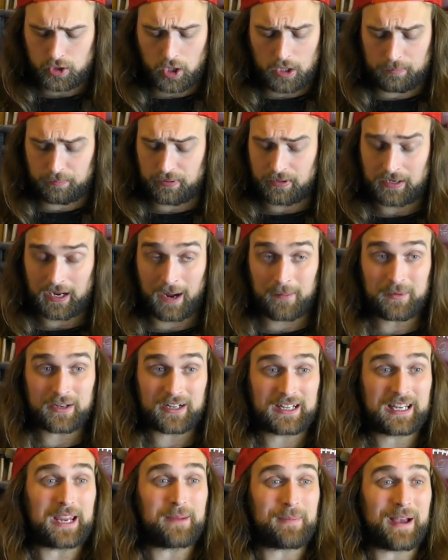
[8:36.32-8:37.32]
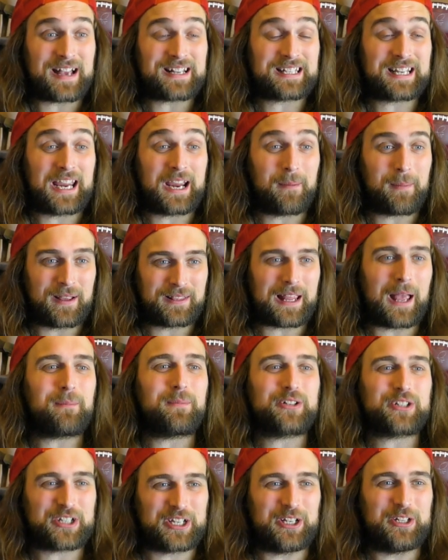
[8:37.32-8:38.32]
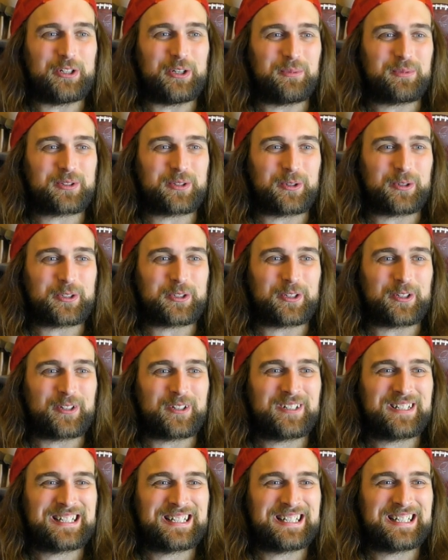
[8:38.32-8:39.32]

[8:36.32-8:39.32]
Nope, I'm gonna keep asking about that machine dupe searcher.